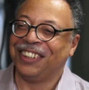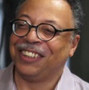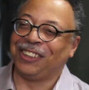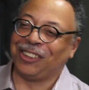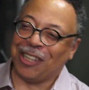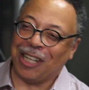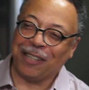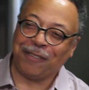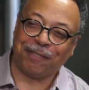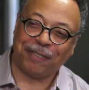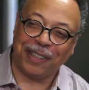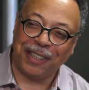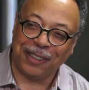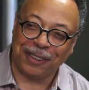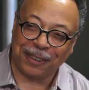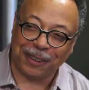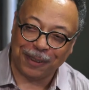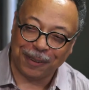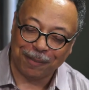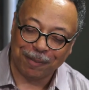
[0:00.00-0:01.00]
John
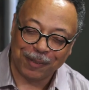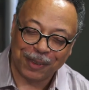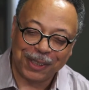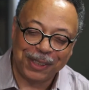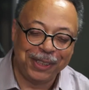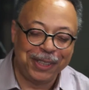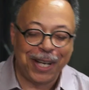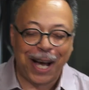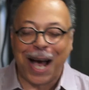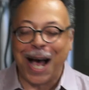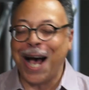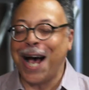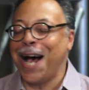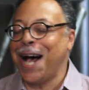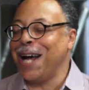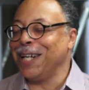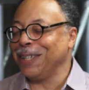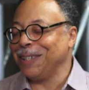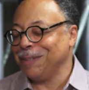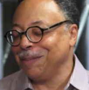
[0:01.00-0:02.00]
Fraser.
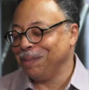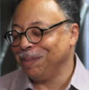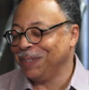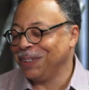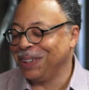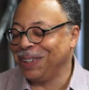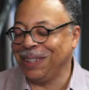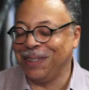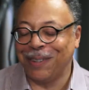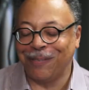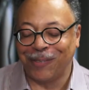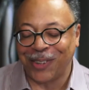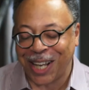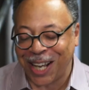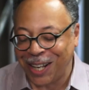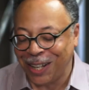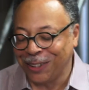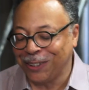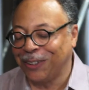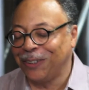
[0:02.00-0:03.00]
Not the
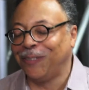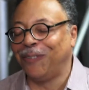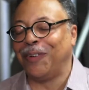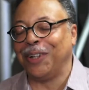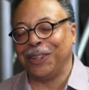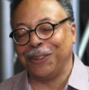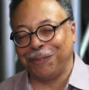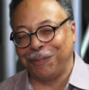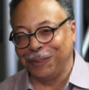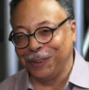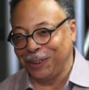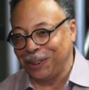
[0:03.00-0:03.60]
other wonderful